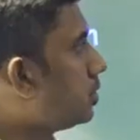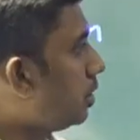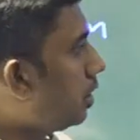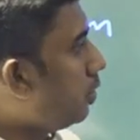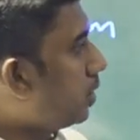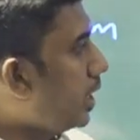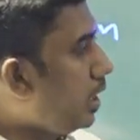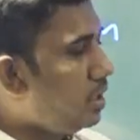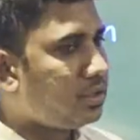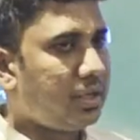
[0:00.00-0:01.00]
So now
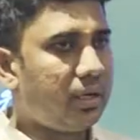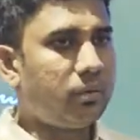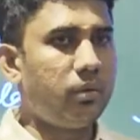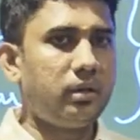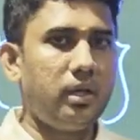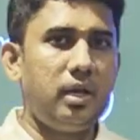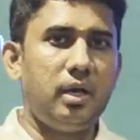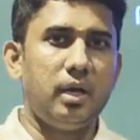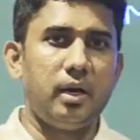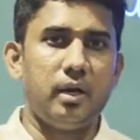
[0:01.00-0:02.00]
can I check with
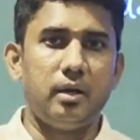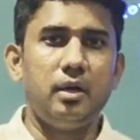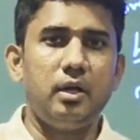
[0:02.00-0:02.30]
the